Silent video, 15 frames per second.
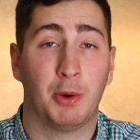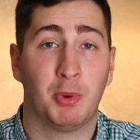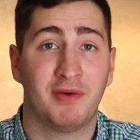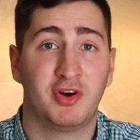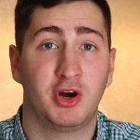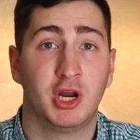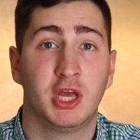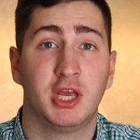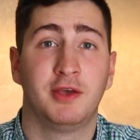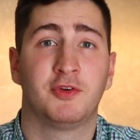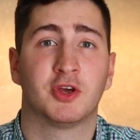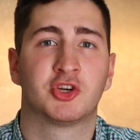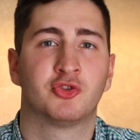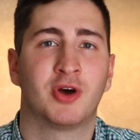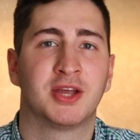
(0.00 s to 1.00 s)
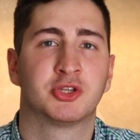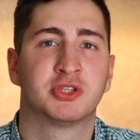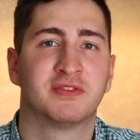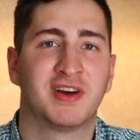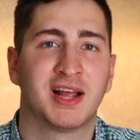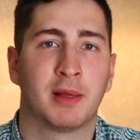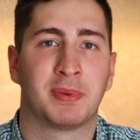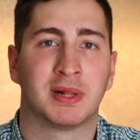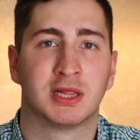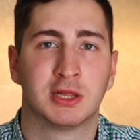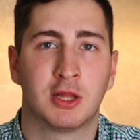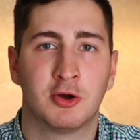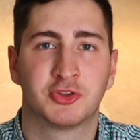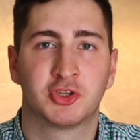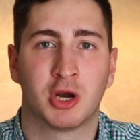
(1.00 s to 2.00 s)
However, if you're trying to develop a
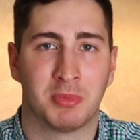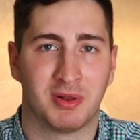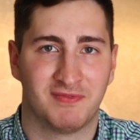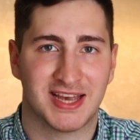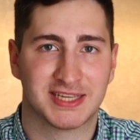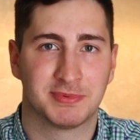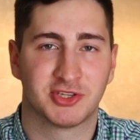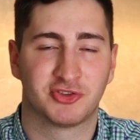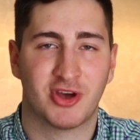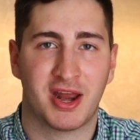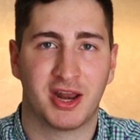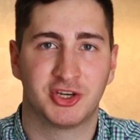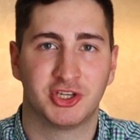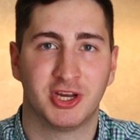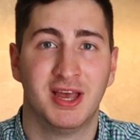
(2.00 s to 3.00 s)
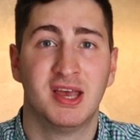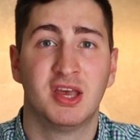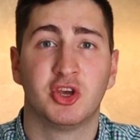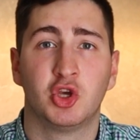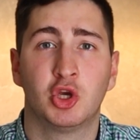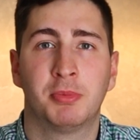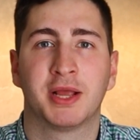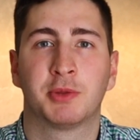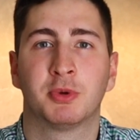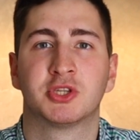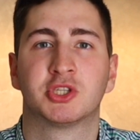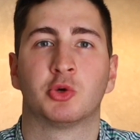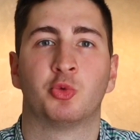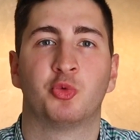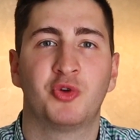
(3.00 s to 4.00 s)
long-term investment strategy, you might
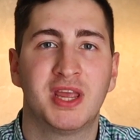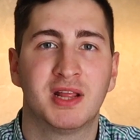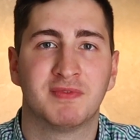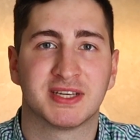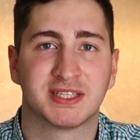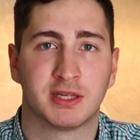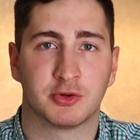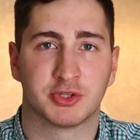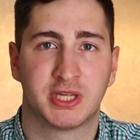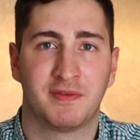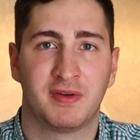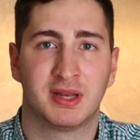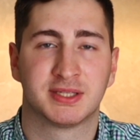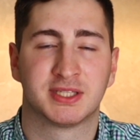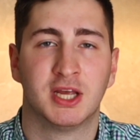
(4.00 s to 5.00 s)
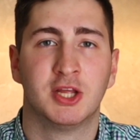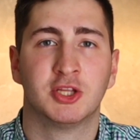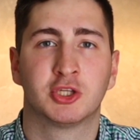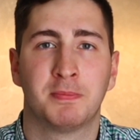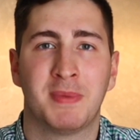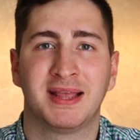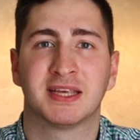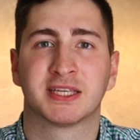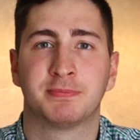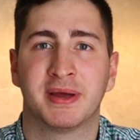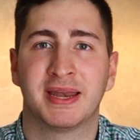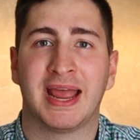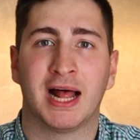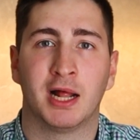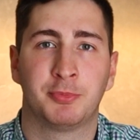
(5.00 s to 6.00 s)
want to reinvest those dividends to make this
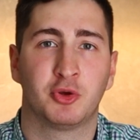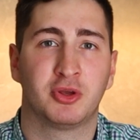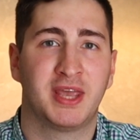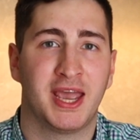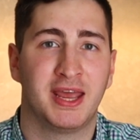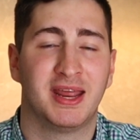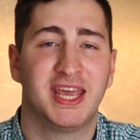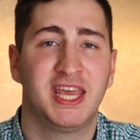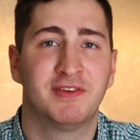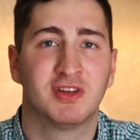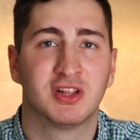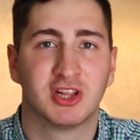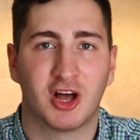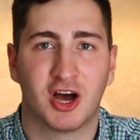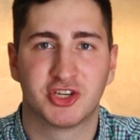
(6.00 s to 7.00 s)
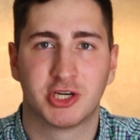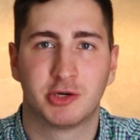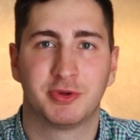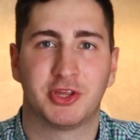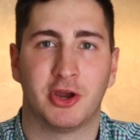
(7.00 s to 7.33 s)
money help you gain even larger